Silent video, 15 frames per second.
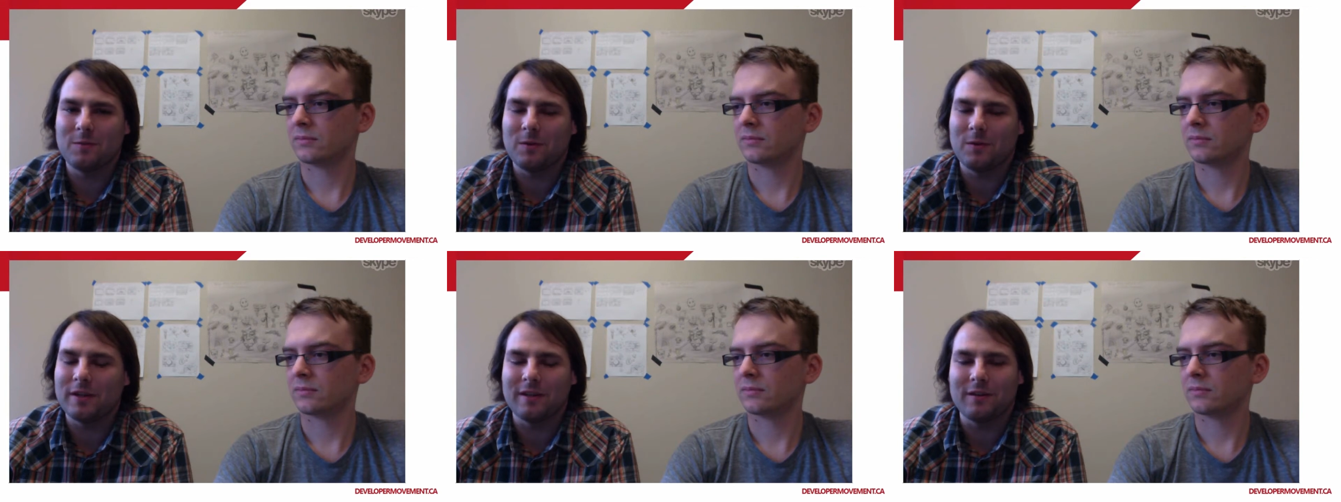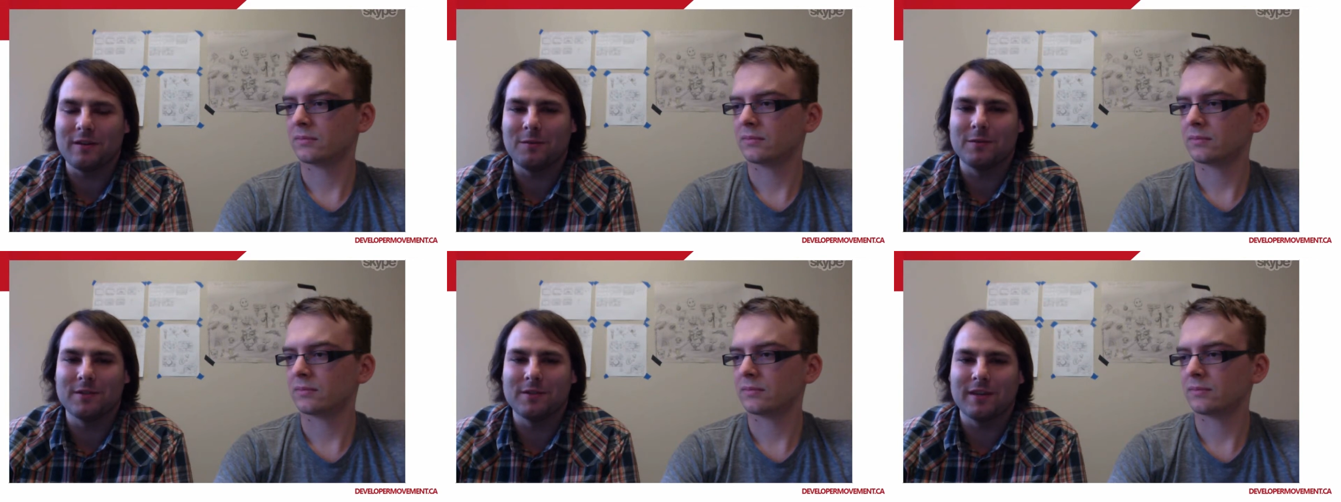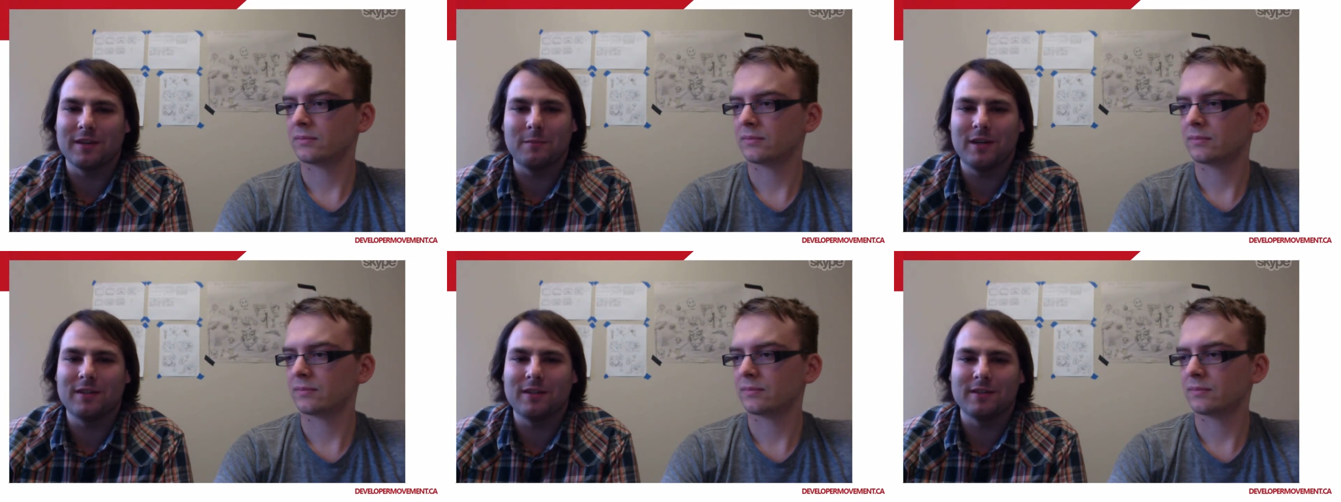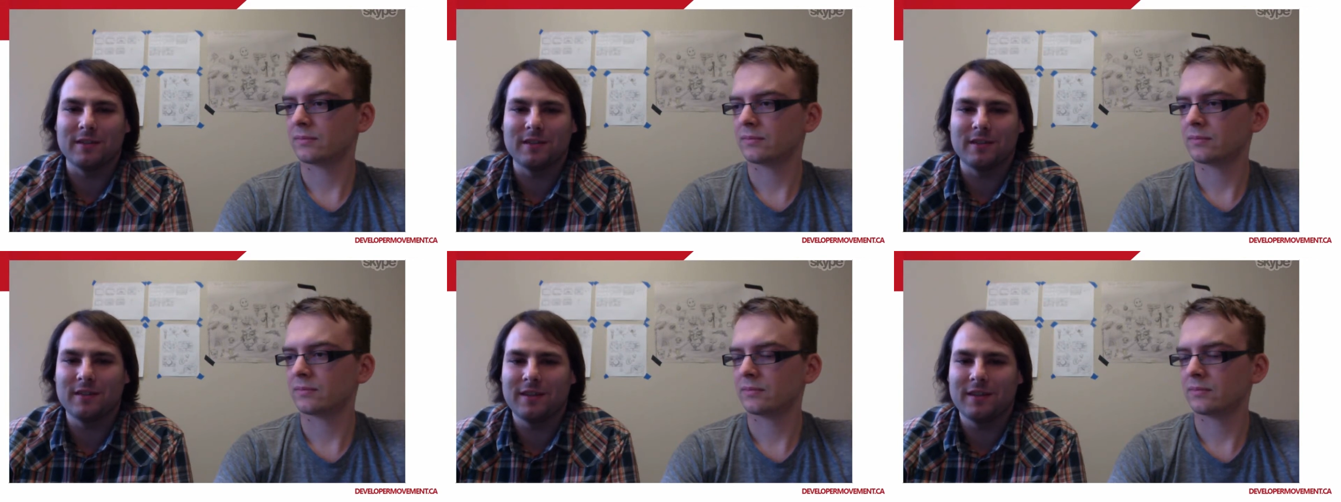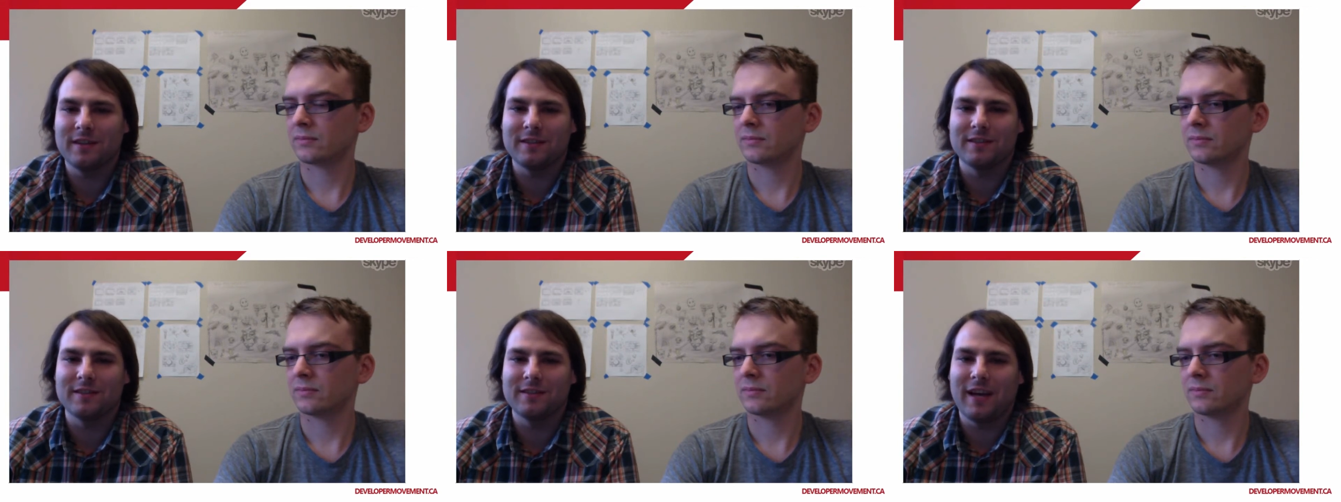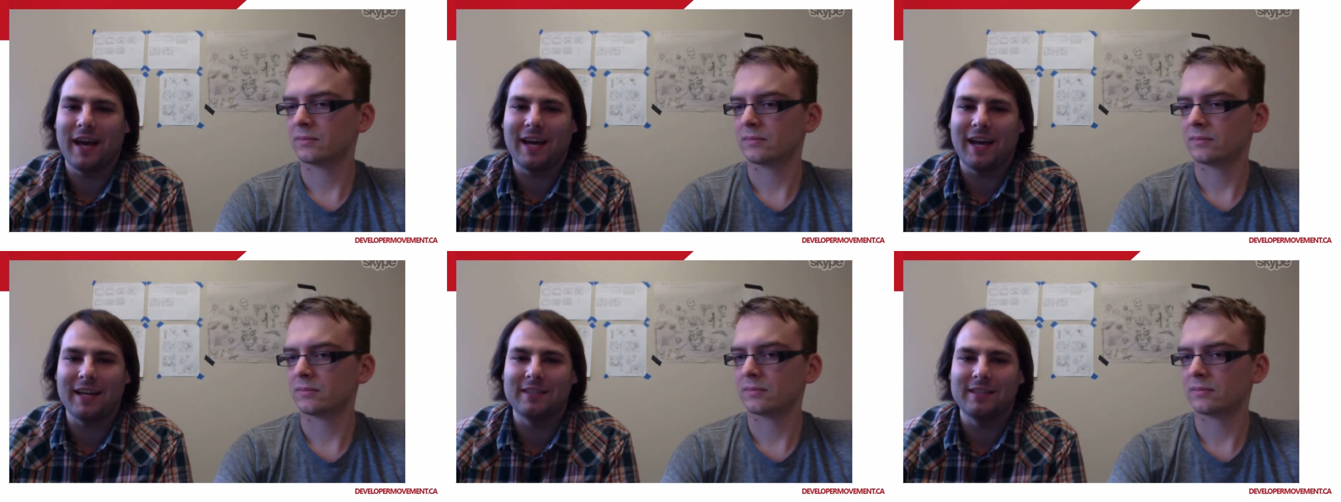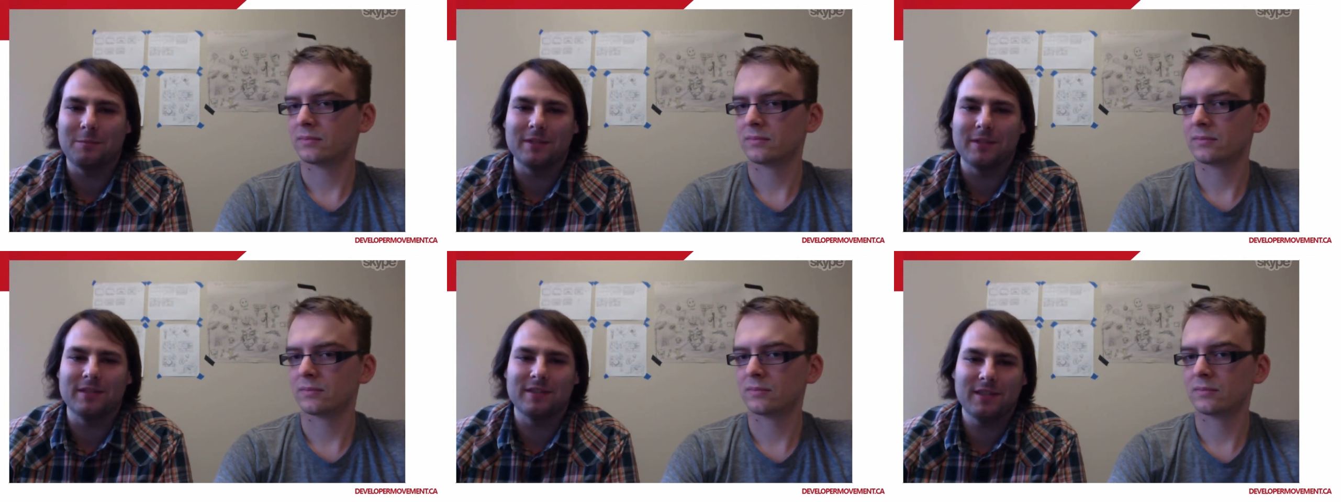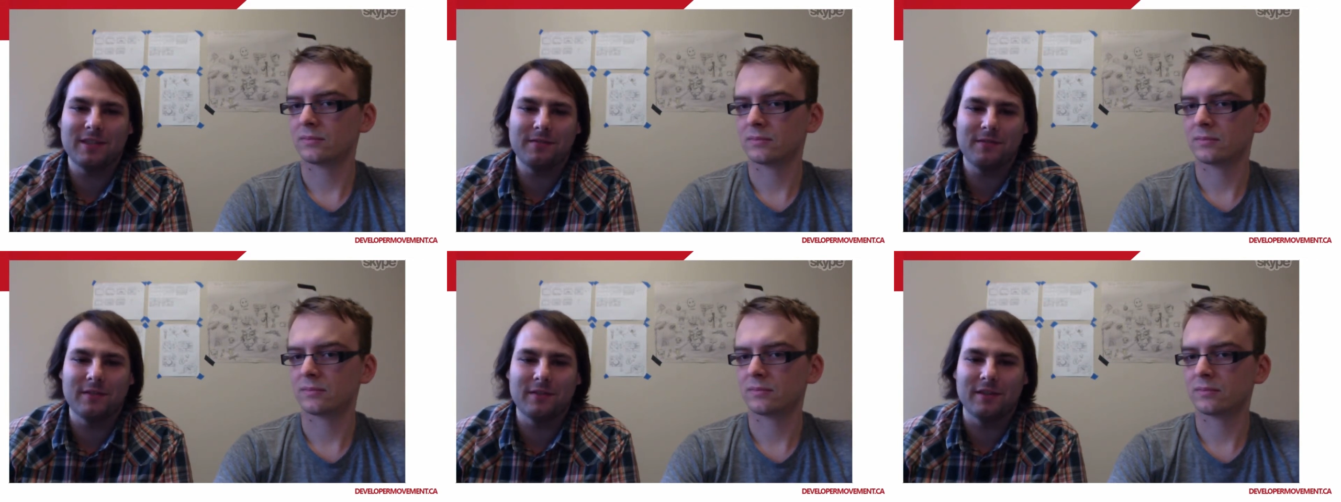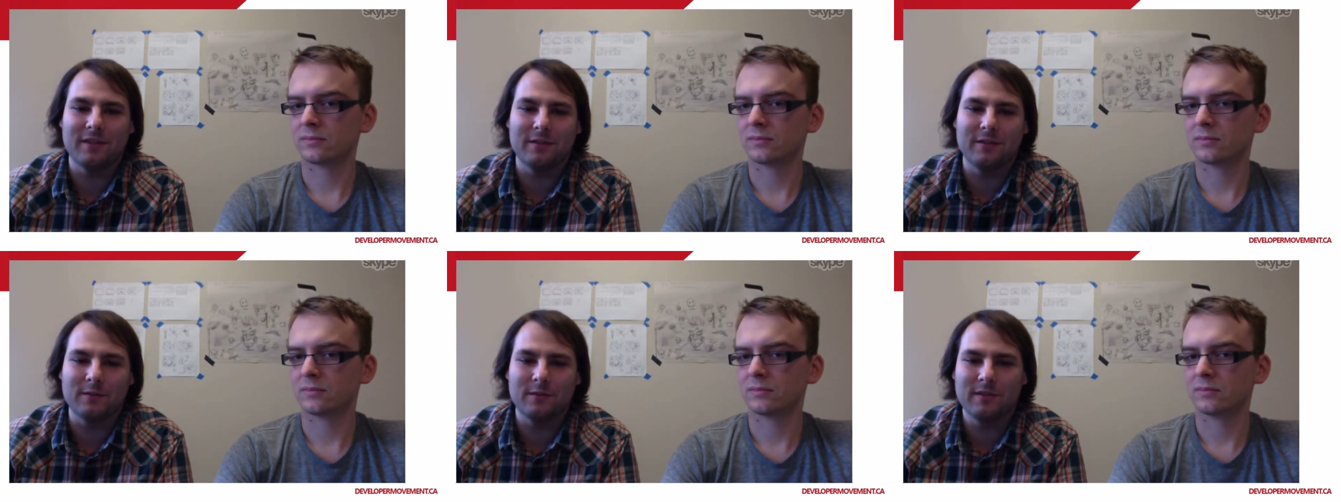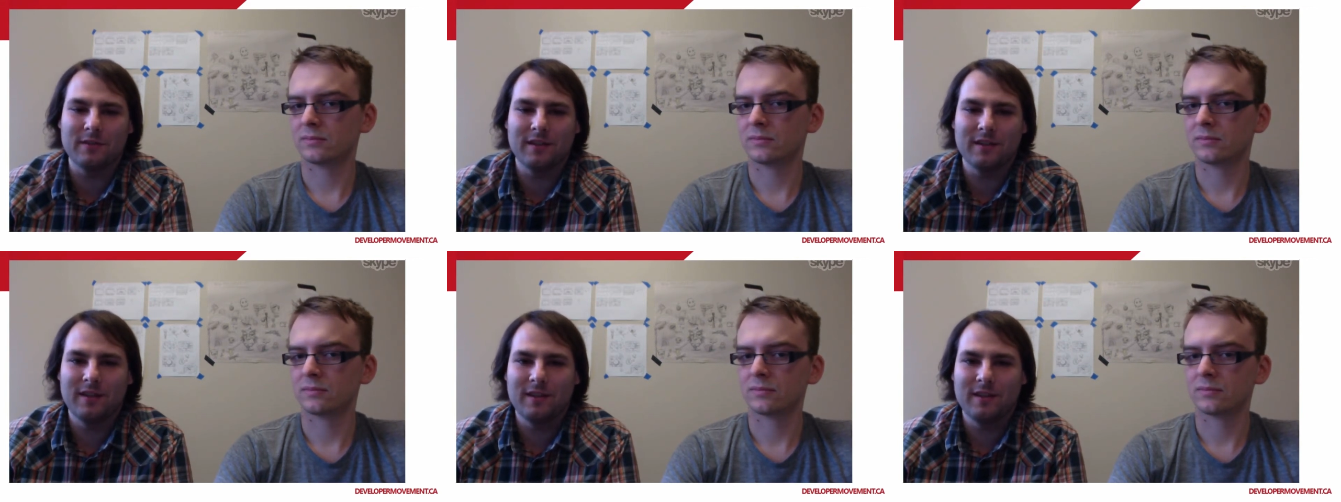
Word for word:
Speaker 1: running almost like a browser. It just adds a bunch of stuff you can use